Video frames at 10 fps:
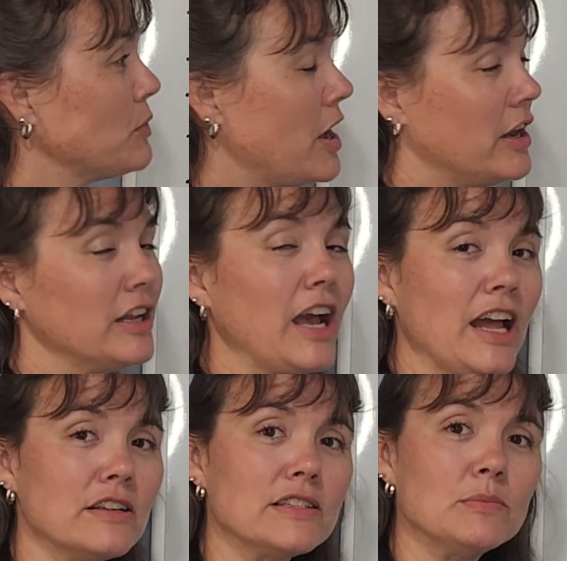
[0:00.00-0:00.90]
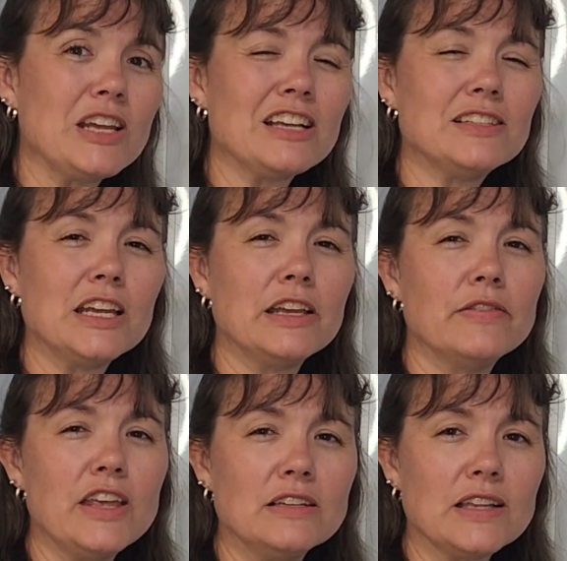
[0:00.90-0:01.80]
one and kind of some testing and
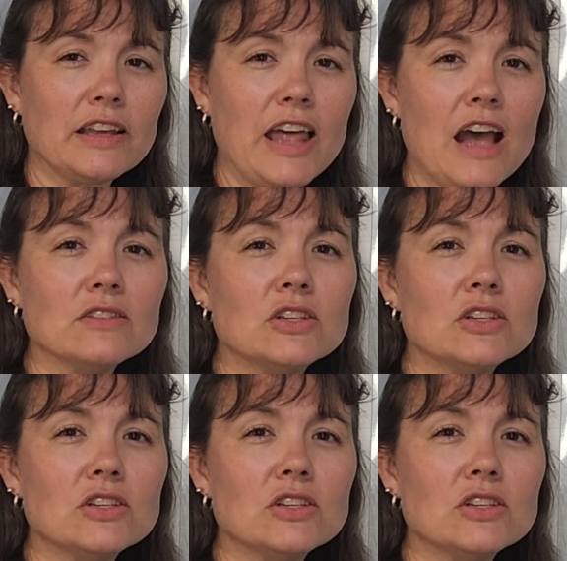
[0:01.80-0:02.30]
things like that.